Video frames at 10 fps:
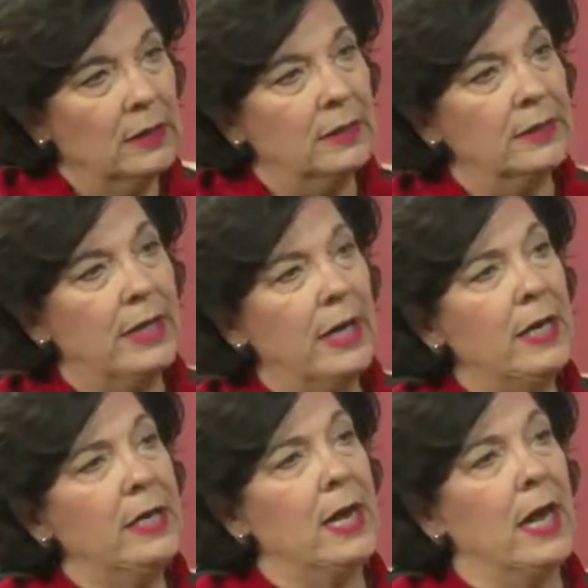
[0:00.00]

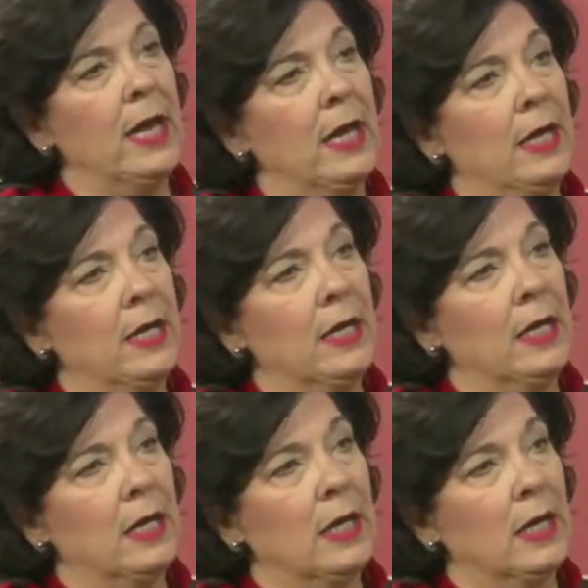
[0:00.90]
Take a
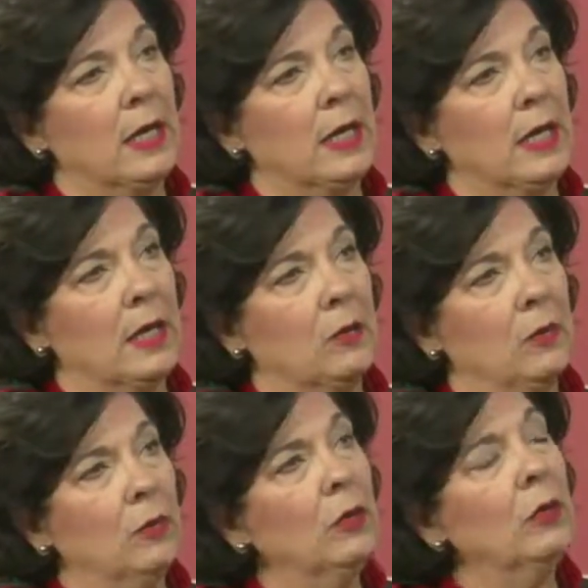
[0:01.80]

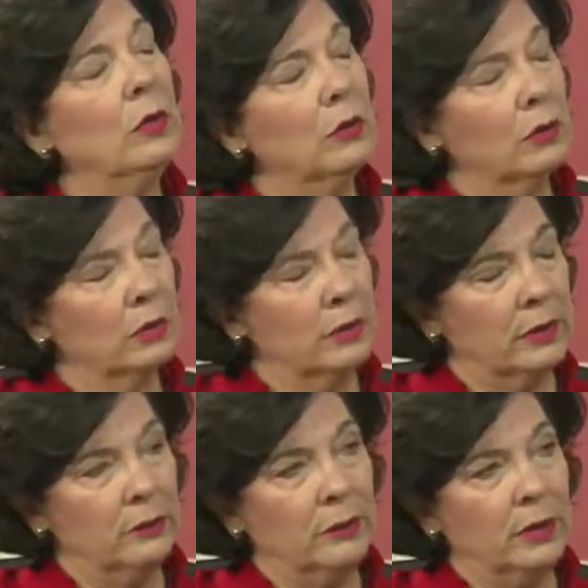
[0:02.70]
real good look in
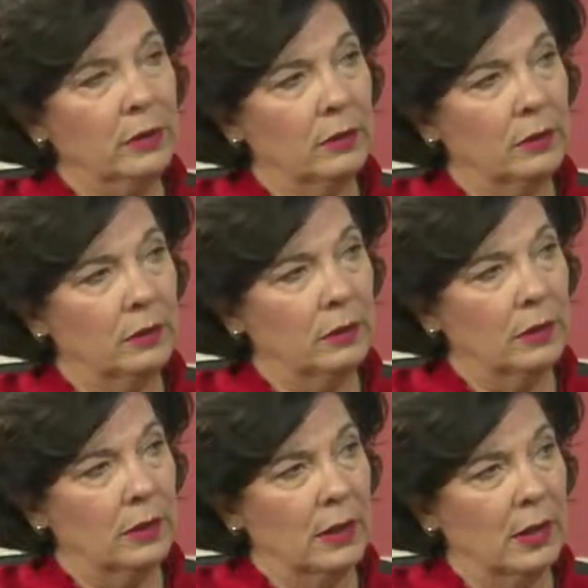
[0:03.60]
the mirror
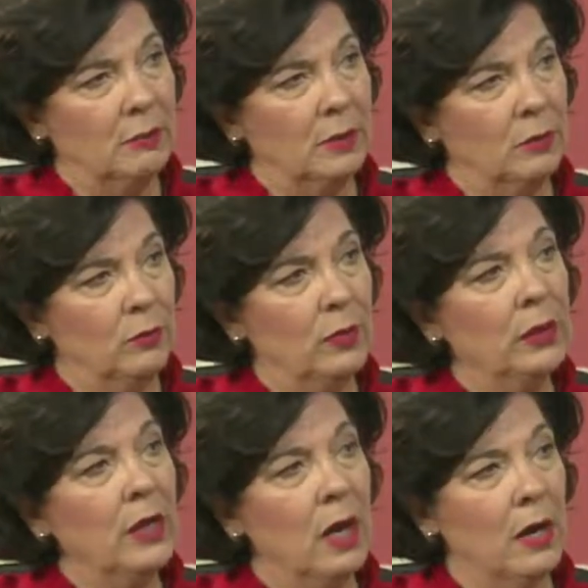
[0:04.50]
and be
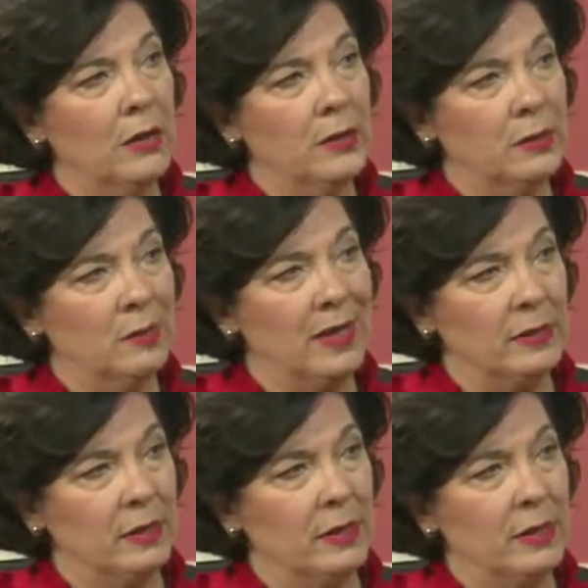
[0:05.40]
really honest about
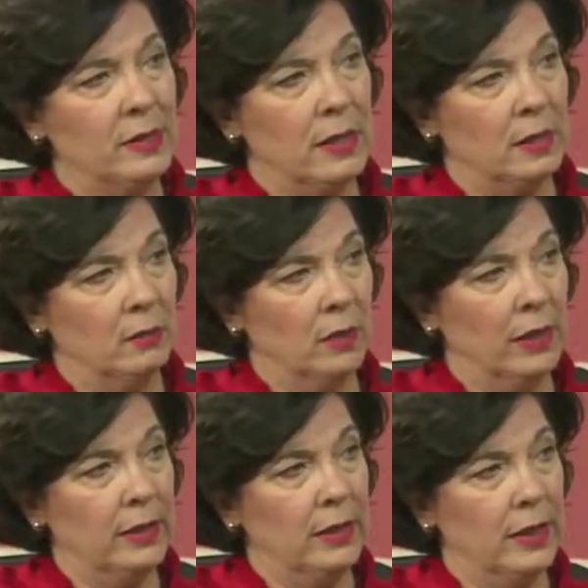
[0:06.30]
the things that you
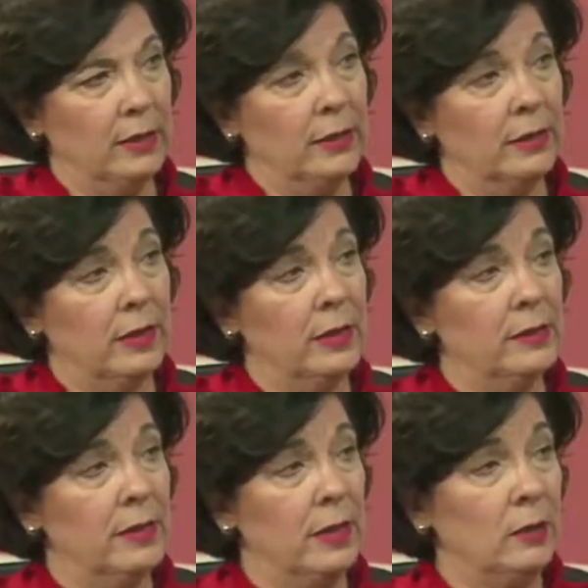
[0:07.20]
like and the
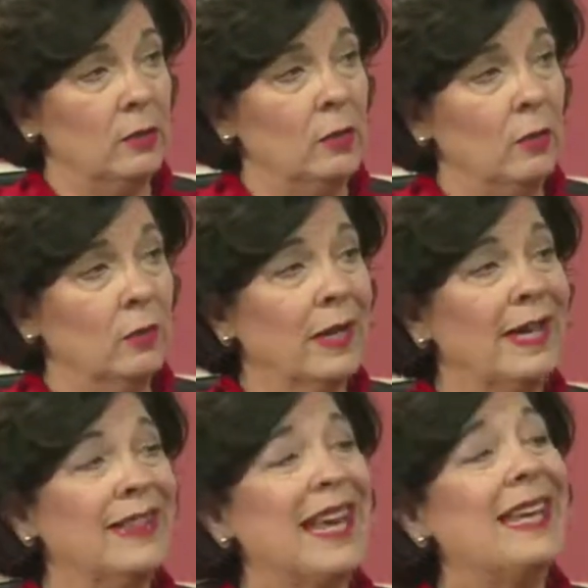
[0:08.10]
things that you don't
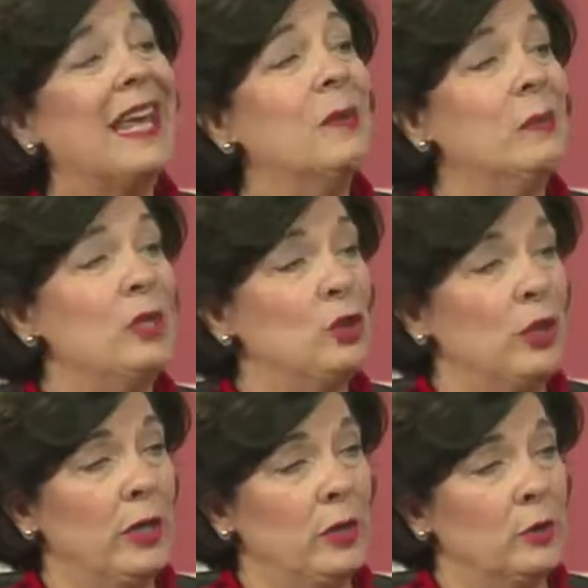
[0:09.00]
like that can be
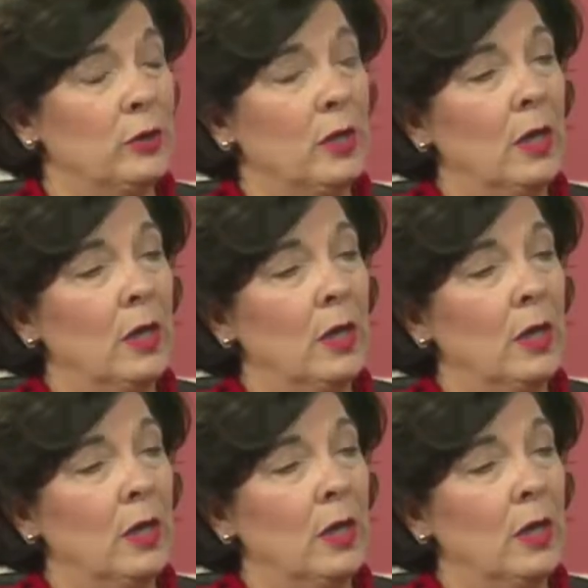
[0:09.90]
changed.